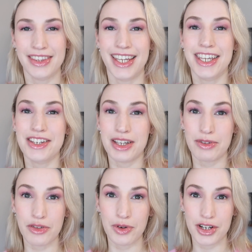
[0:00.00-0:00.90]
Thank you so
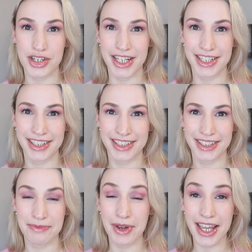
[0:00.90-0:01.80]
much for watching.
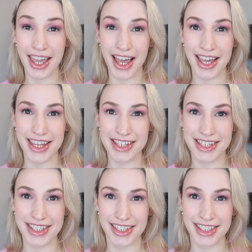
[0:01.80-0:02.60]
Bye guys.